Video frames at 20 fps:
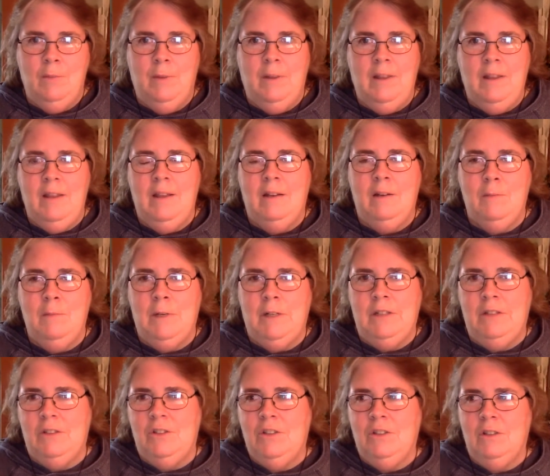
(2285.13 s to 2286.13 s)
by the end of
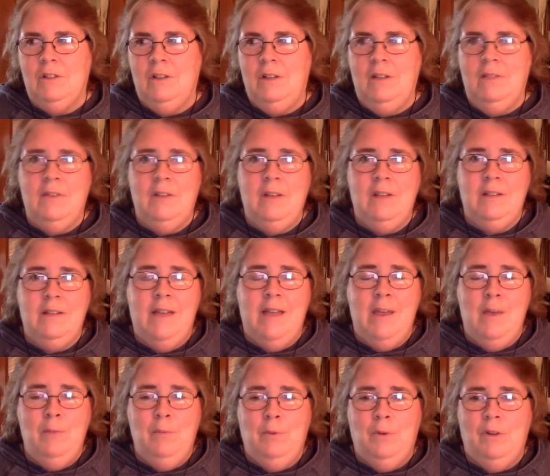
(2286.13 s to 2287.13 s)
March and even into
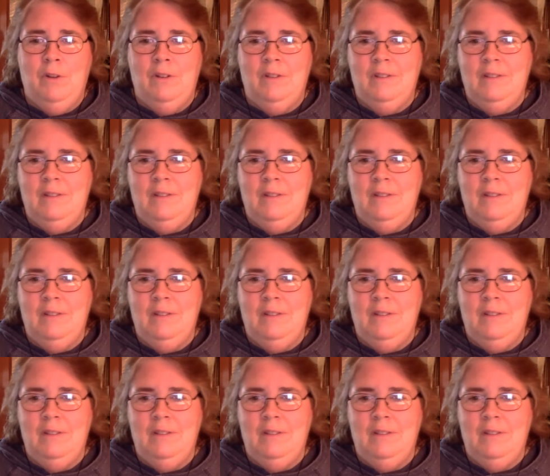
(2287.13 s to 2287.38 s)
April.